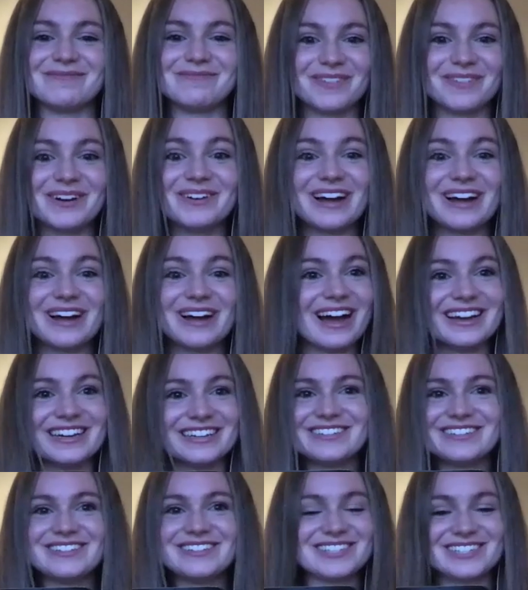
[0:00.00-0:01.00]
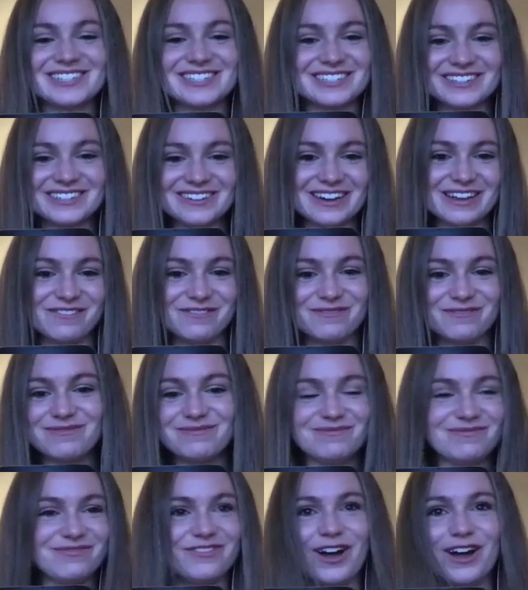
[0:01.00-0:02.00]
But I used to do it
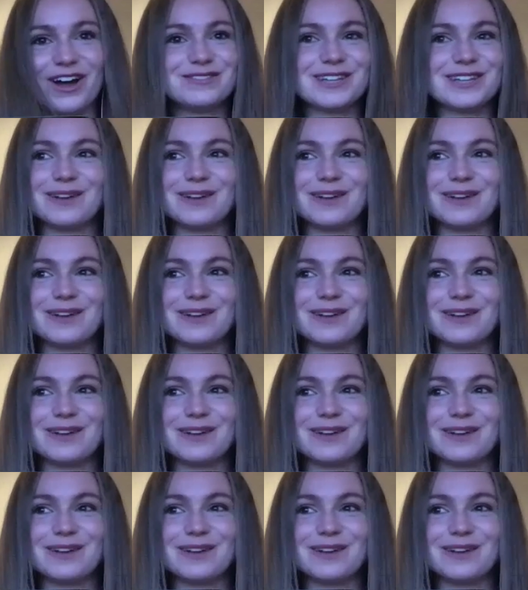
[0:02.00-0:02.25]
5